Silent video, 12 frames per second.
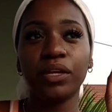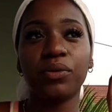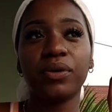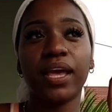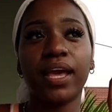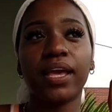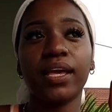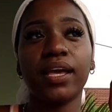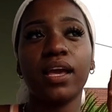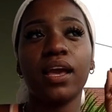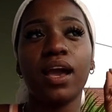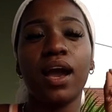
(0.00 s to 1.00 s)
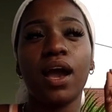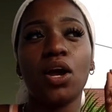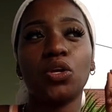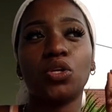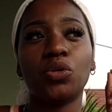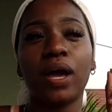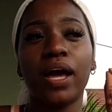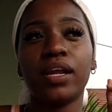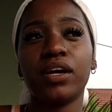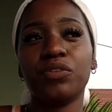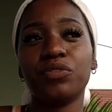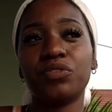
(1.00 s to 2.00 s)
Okay? You got to
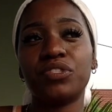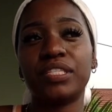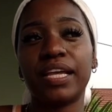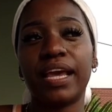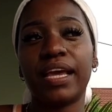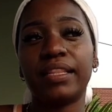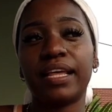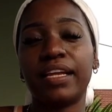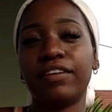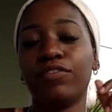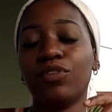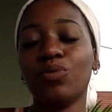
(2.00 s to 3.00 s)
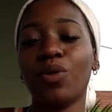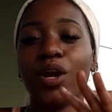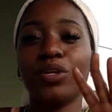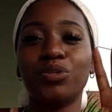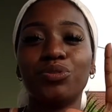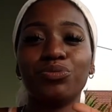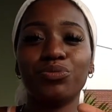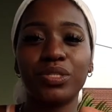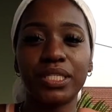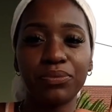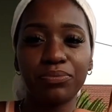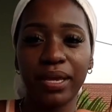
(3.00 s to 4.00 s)
understand that if you are new
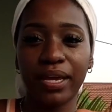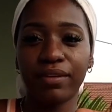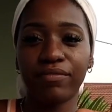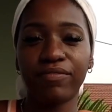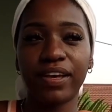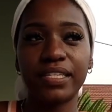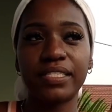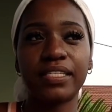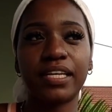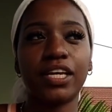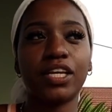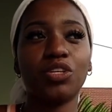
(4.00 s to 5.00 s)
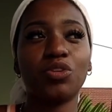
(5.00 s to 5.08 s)
to manifesting,